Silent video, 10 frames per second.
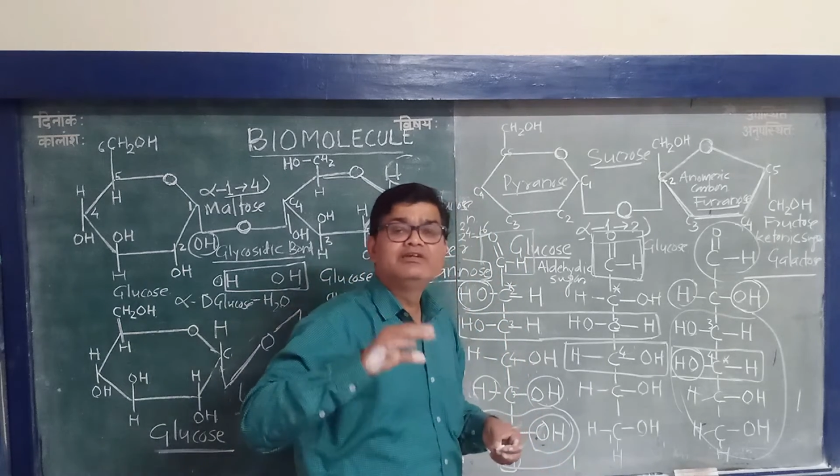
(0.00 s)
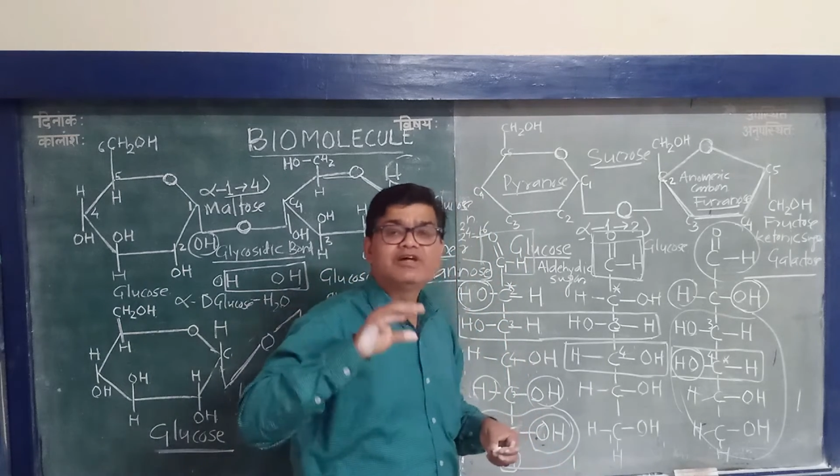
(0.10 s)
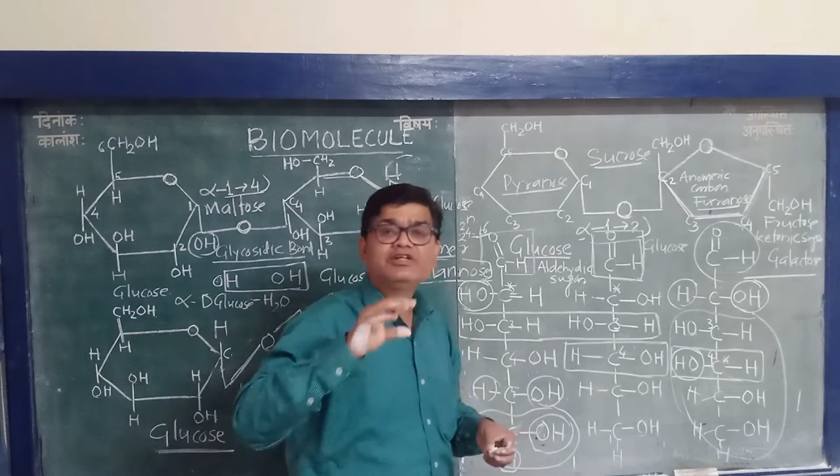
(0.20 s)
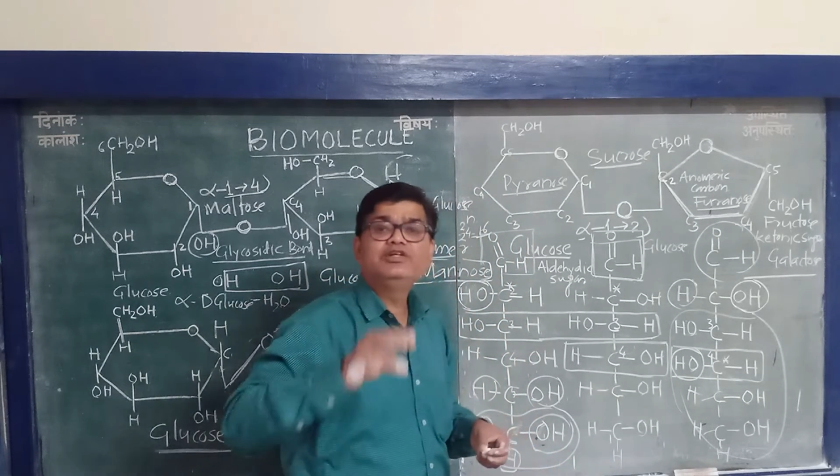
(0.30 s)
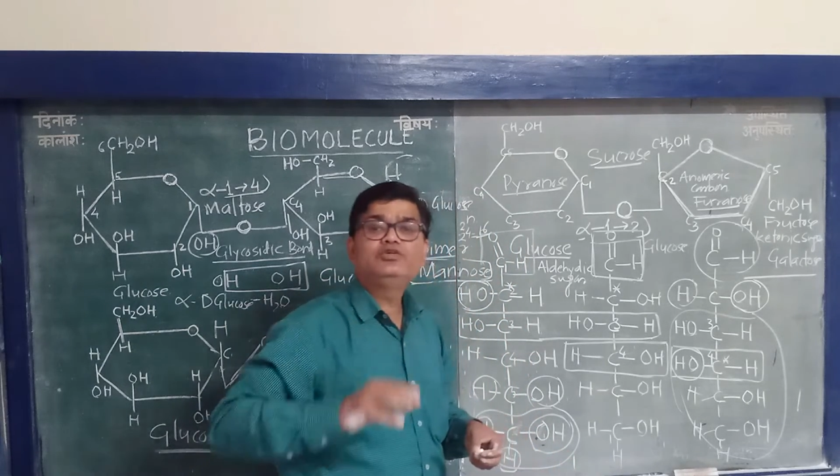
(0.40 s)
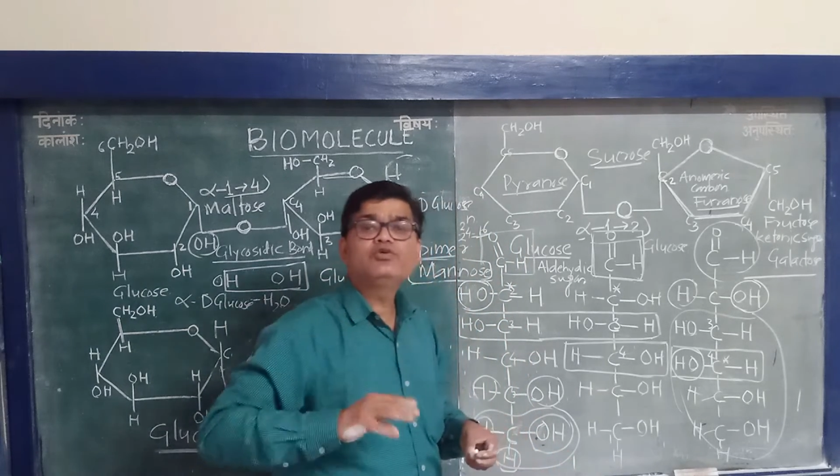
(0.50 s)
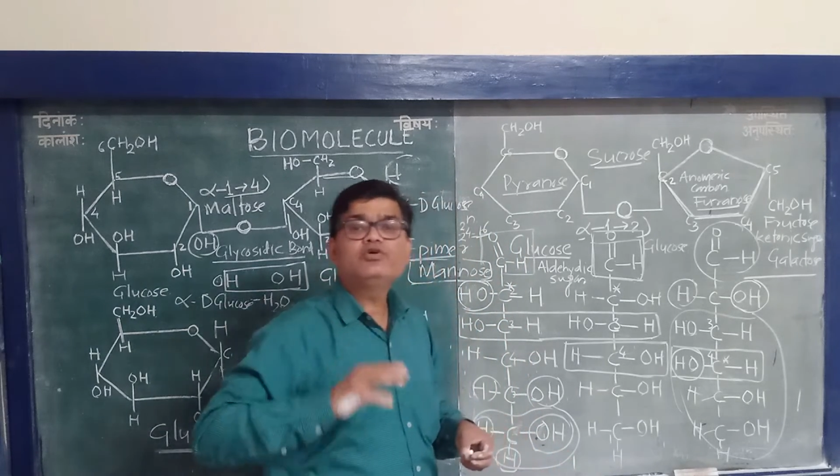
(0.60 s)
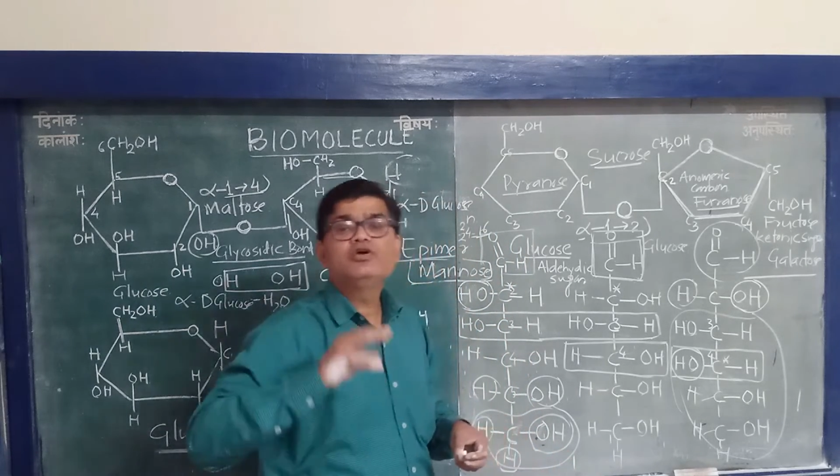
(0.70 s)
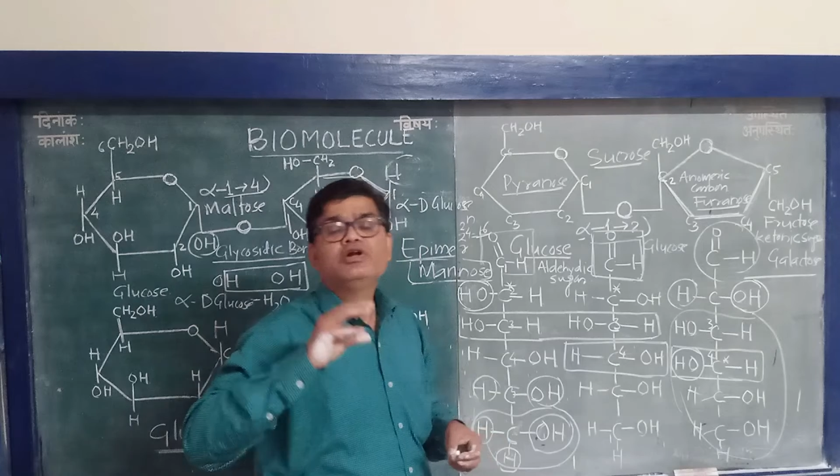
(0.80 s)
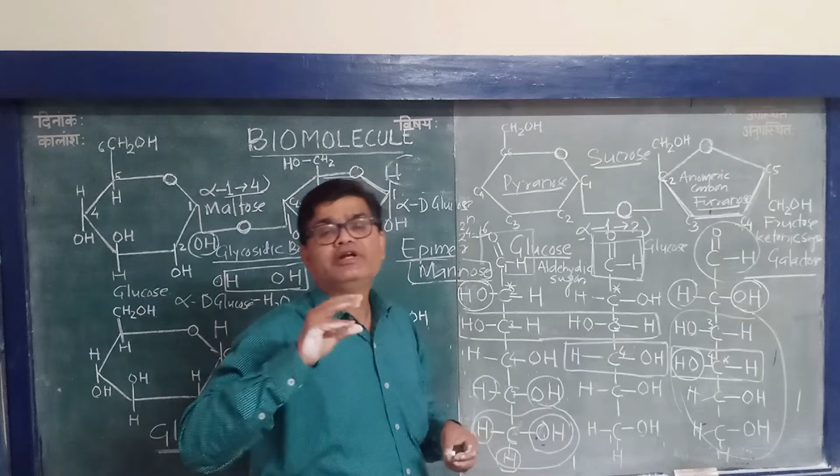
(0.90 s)
turn
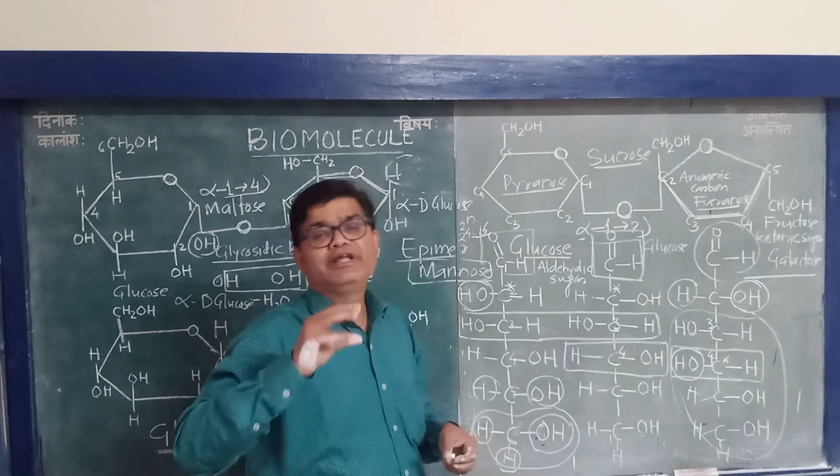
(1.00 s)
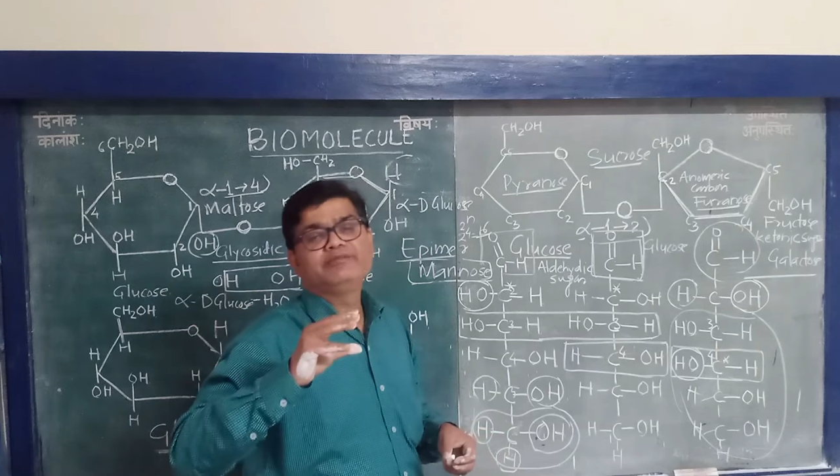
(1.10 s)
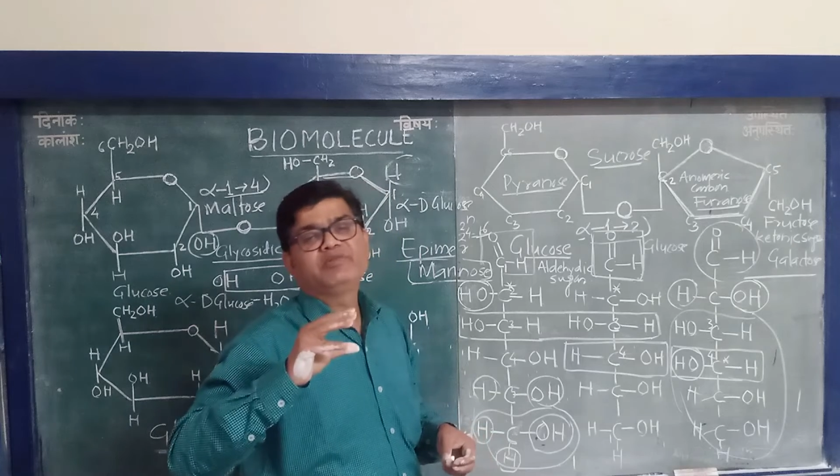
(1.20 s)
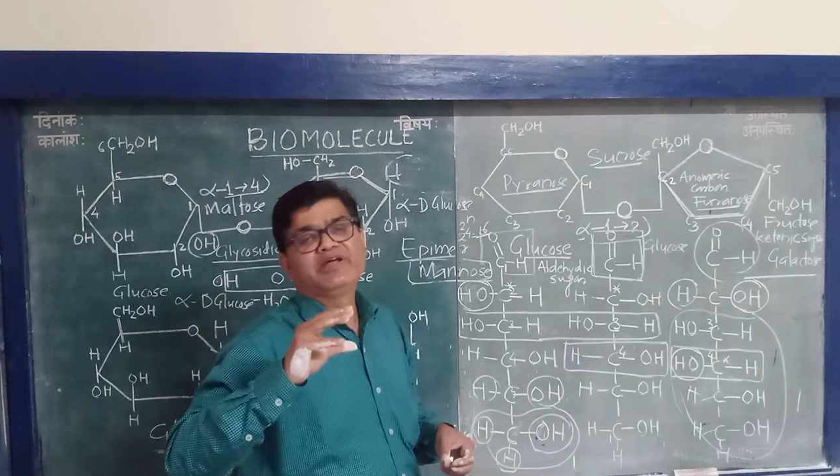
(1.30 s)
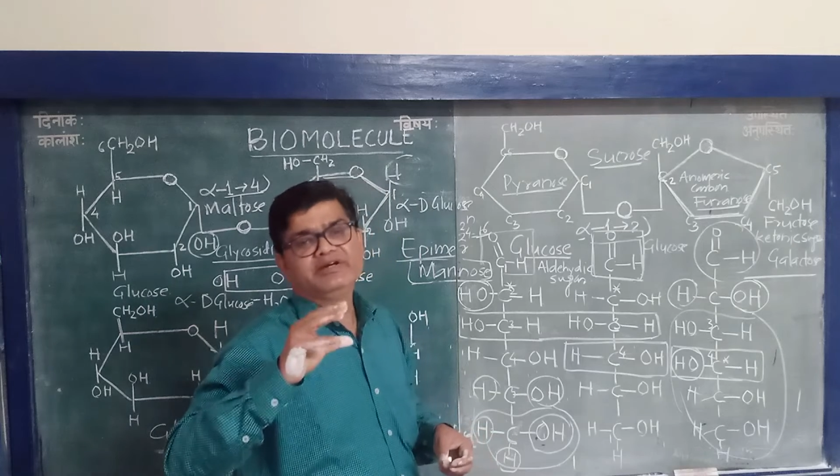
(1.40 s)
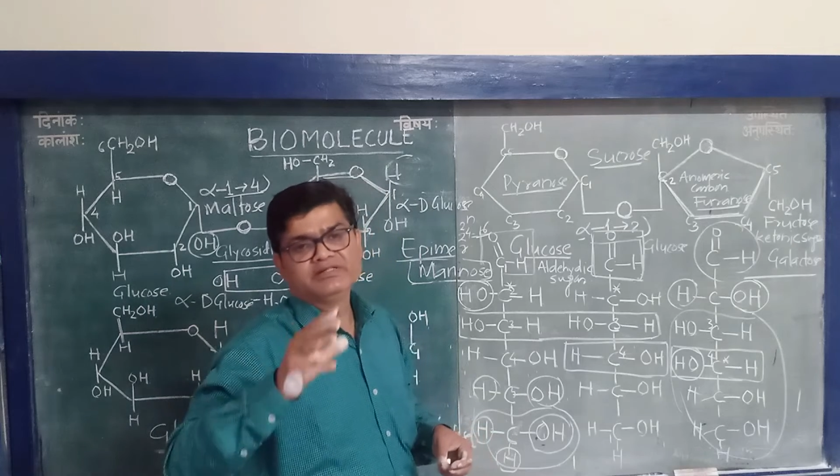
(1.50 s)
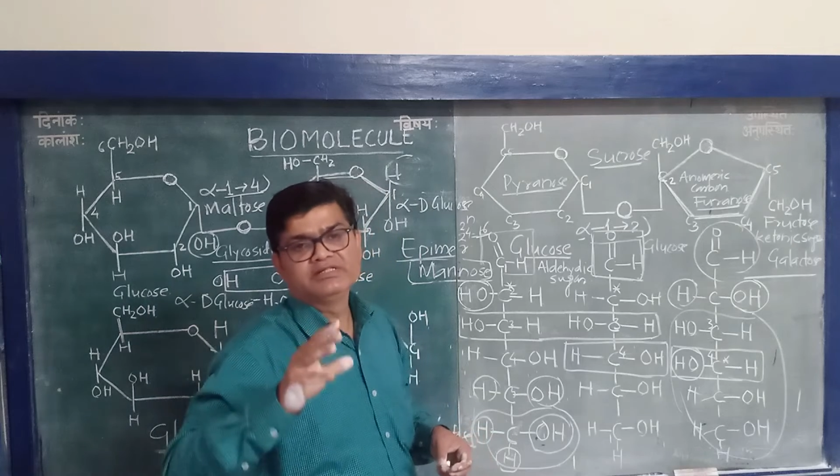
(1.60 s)
into deep red.